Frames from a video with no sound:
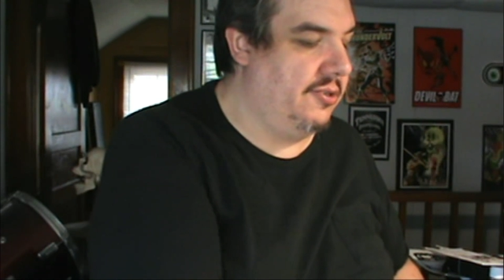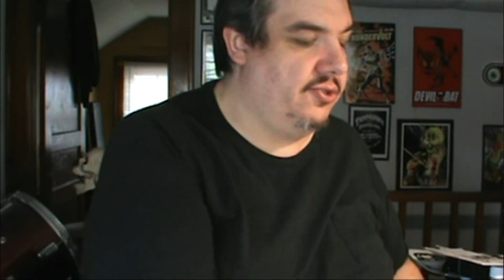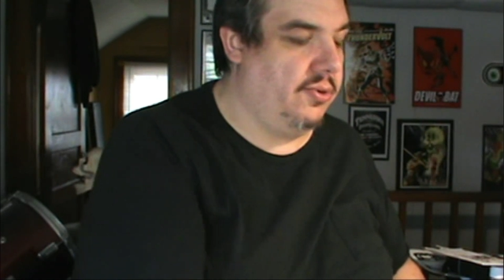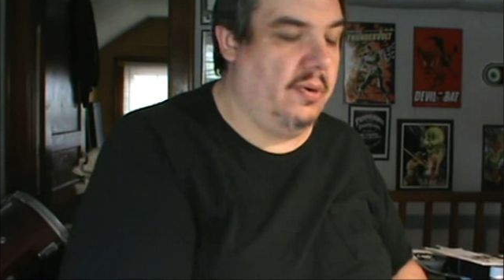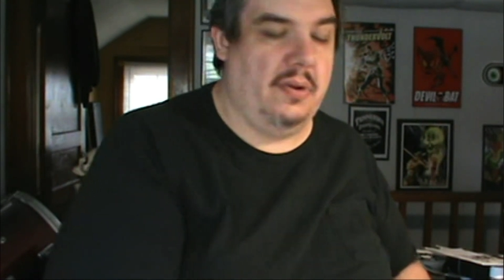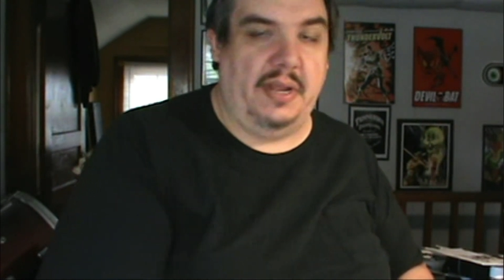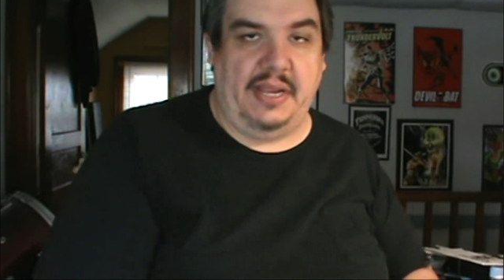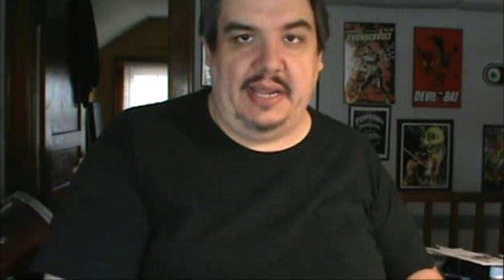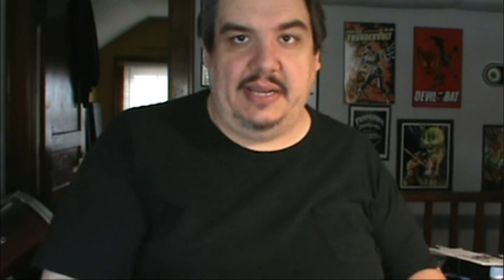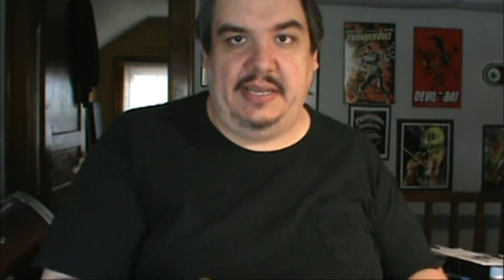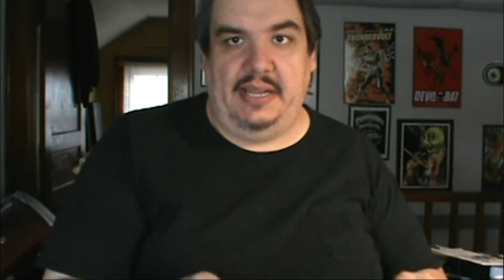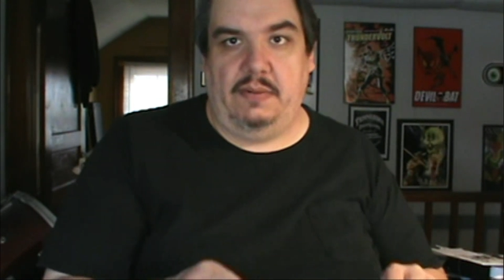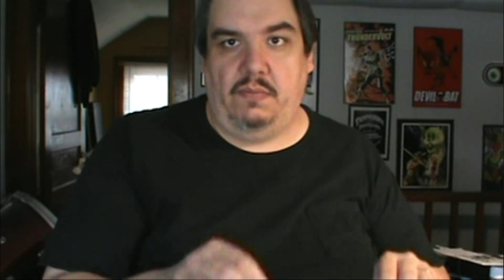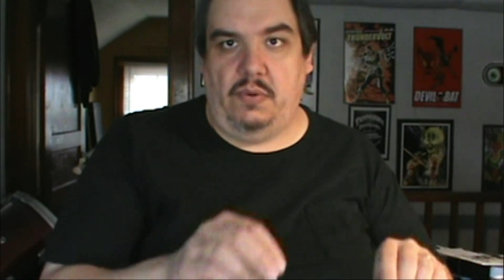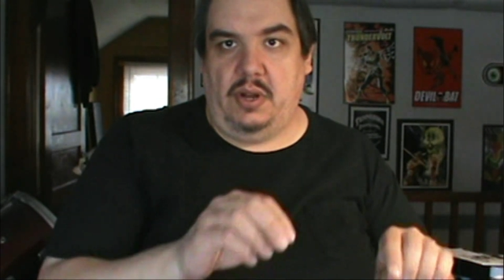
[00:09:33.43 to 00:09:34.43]
drawing I
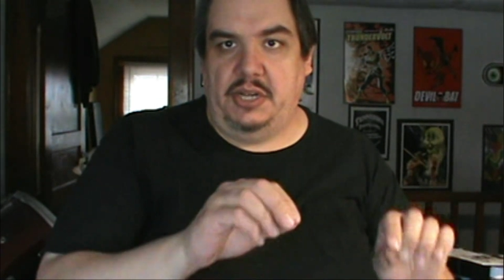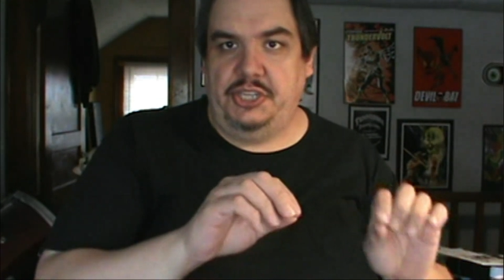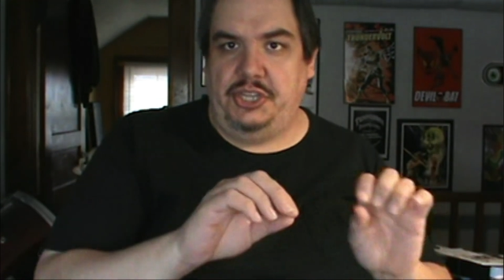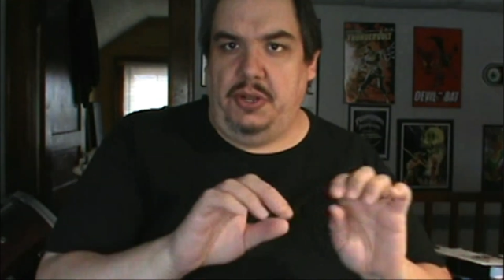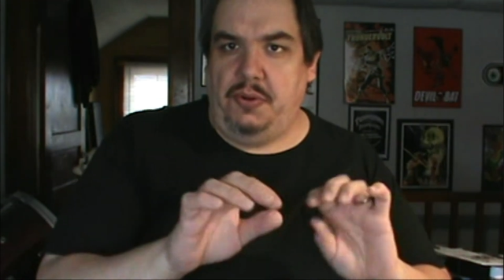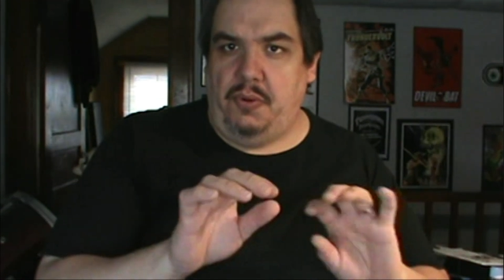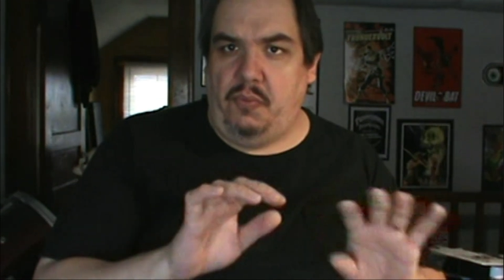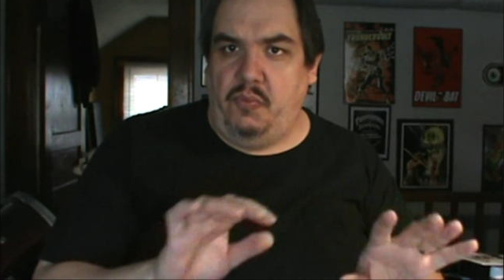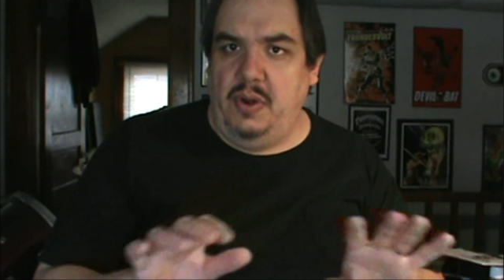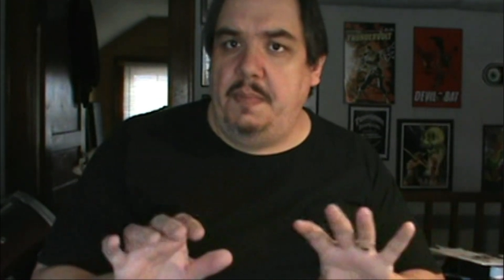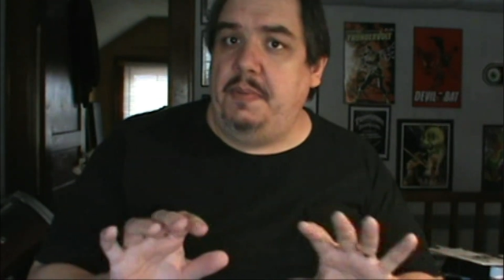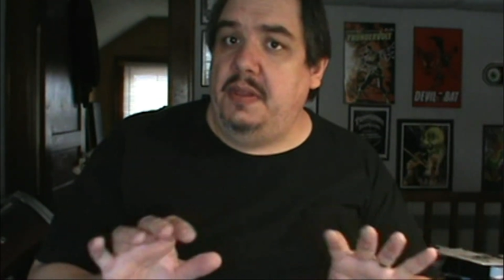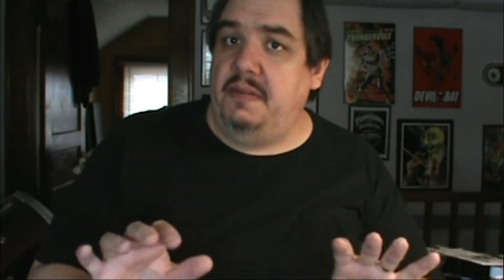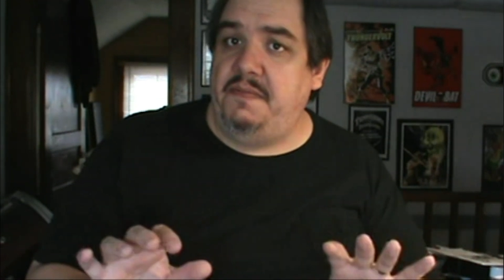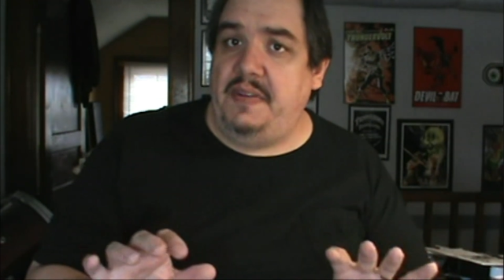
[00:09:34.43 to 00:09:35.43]
did where I showed a
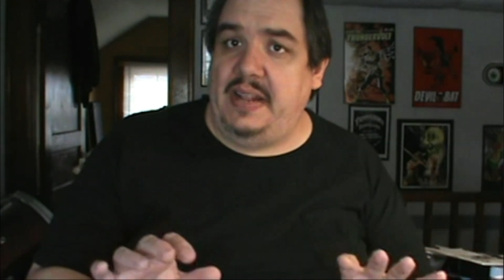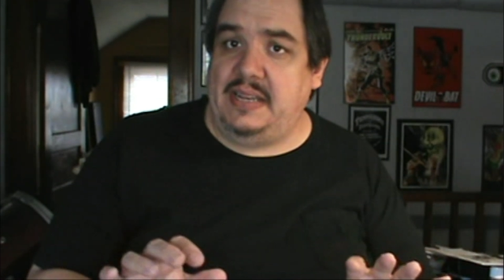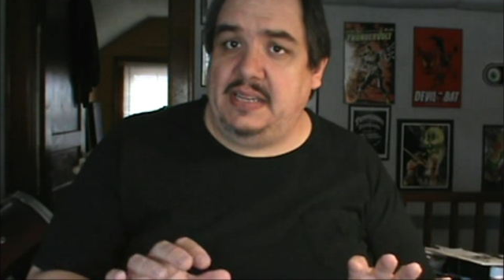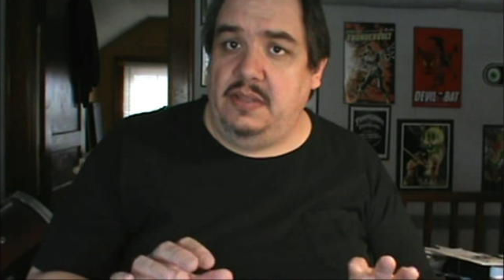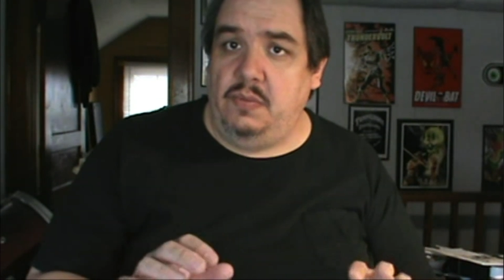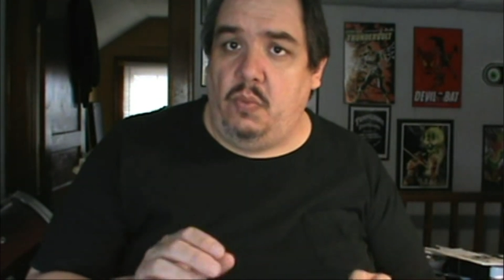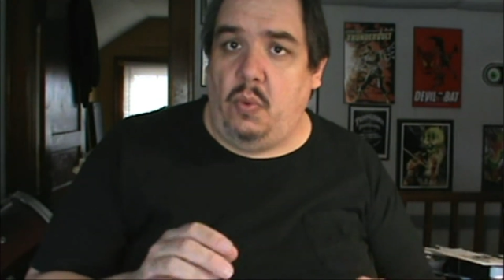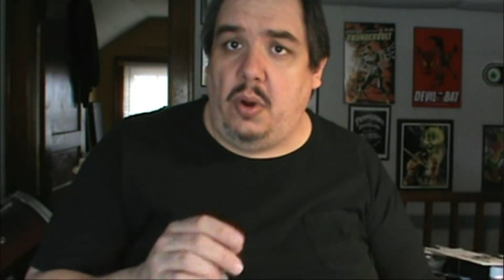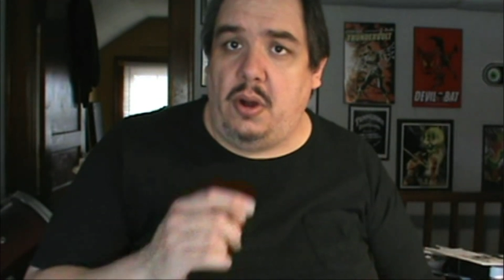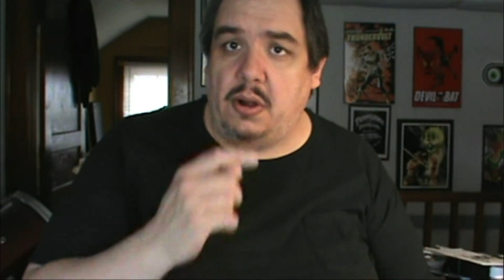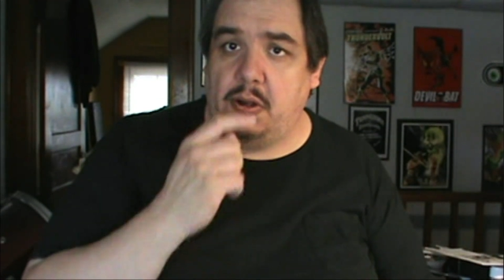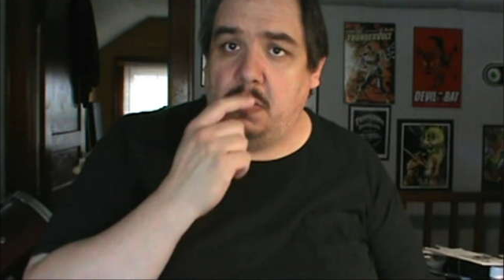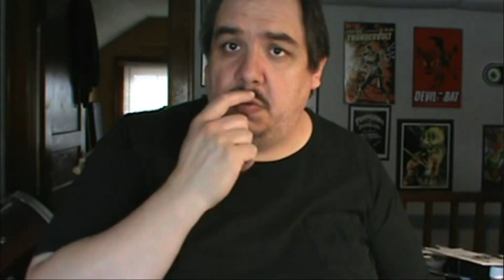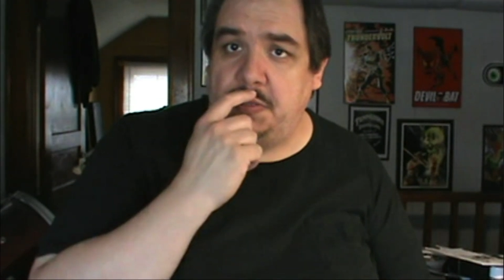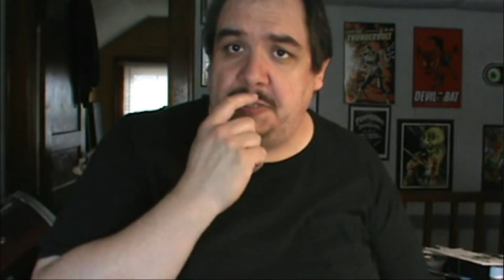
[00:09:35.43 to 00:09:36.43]
ripple effect in
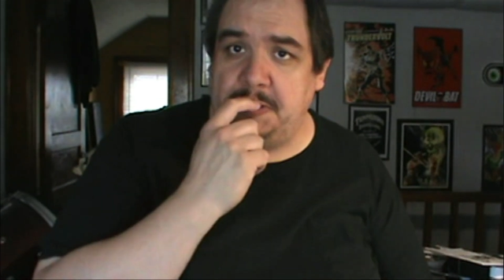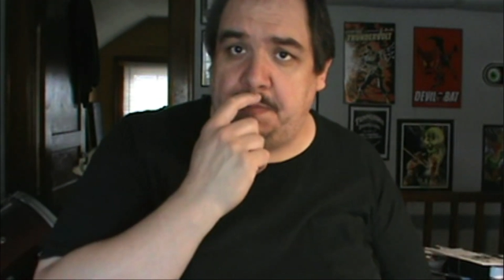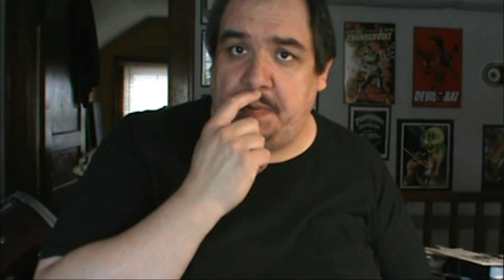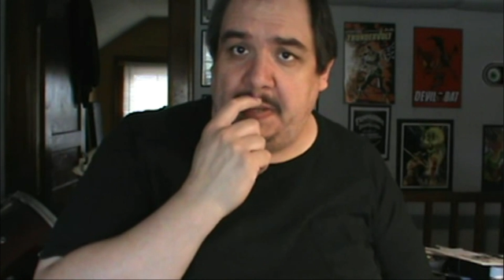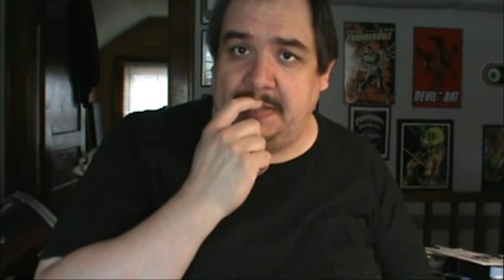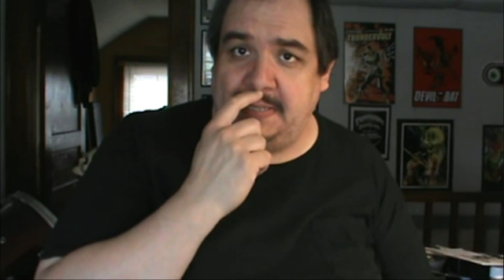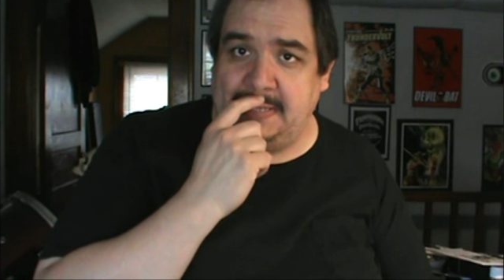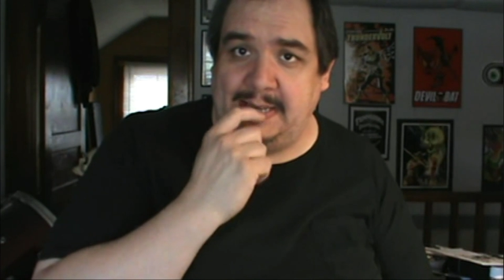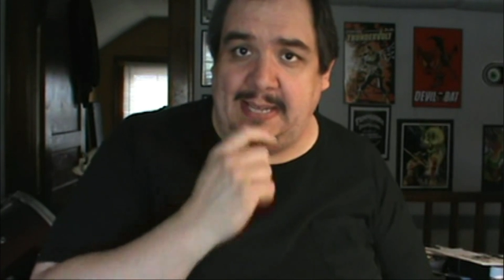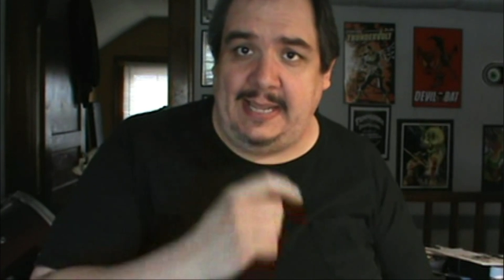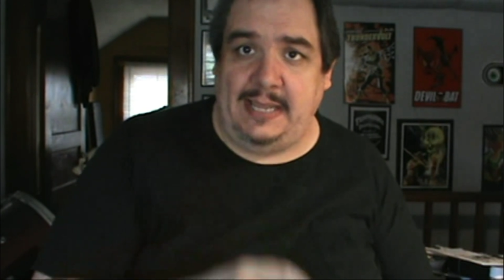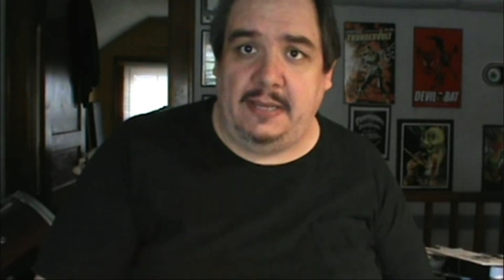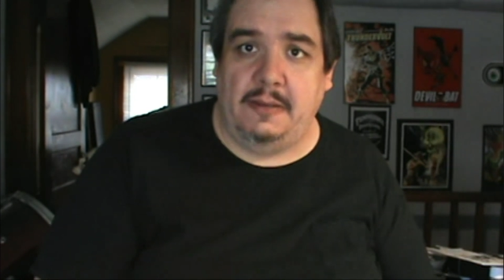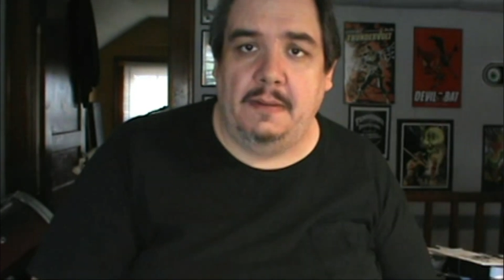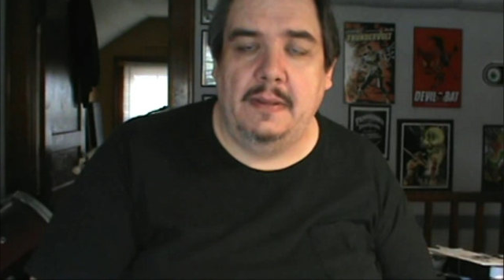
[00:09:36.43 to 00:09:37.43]
water with just pens and
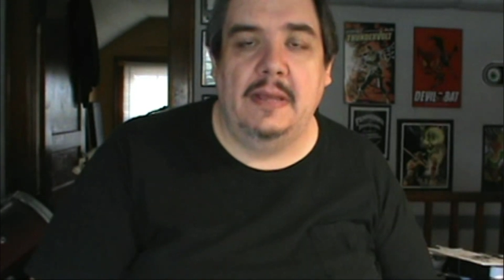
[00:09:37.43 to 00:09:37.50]
ink.